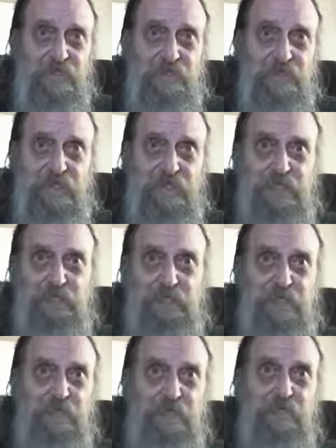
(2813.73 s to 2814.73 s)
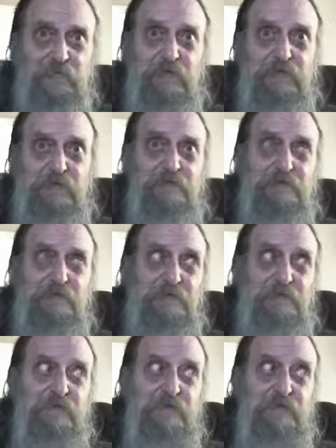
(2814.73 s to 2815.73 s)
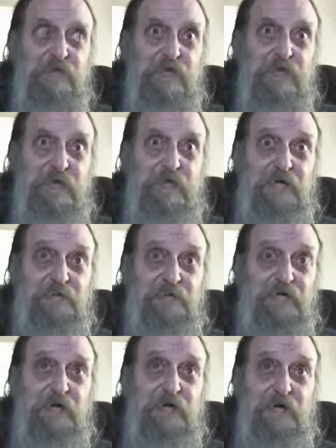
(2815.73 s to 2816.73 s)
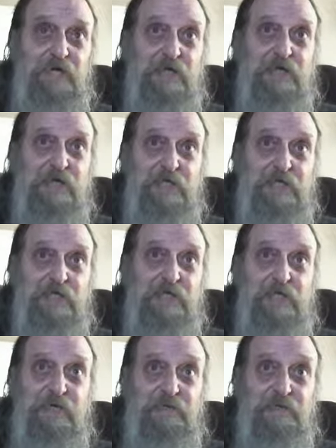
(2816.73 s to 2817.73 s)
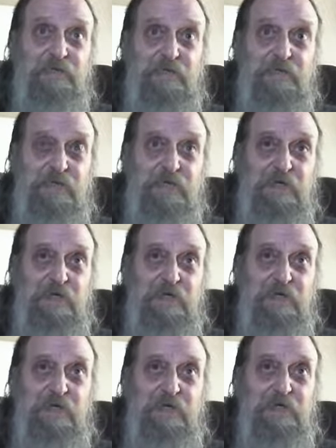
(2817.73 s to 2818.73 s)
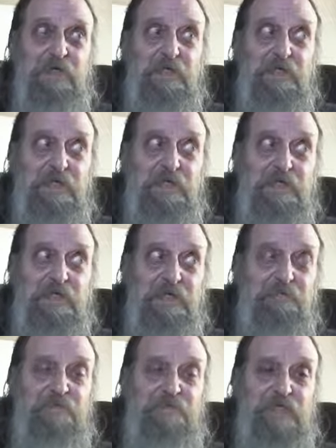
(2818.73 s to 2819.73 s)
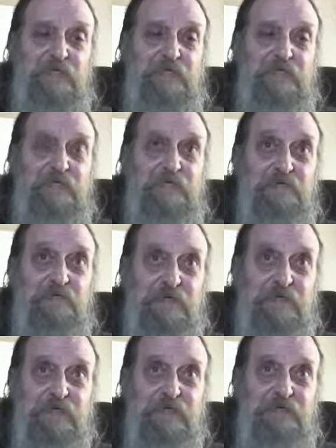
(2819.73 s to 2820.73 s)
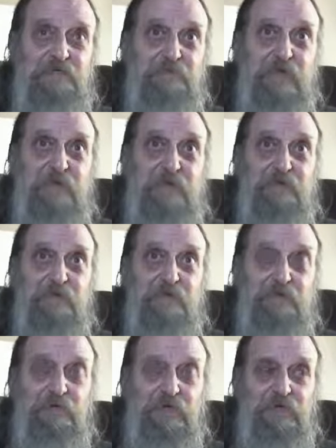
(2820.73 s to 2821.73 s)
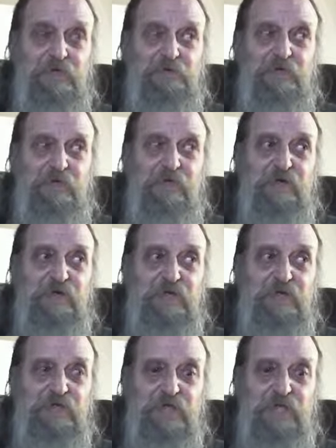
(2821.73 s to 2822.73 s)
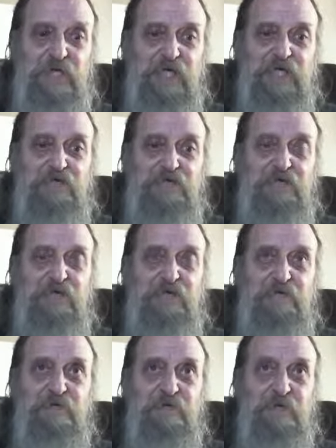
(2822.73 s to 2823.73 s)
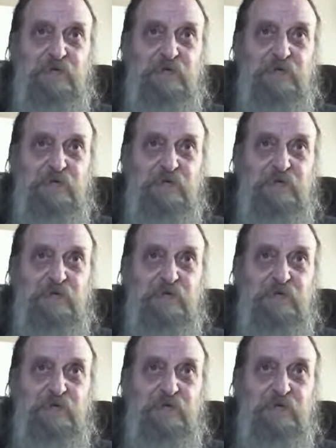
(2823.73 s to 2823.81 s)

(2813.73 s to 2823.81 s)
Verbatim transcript: These people have God in them. They've been convicted by the Holy Spirit to change their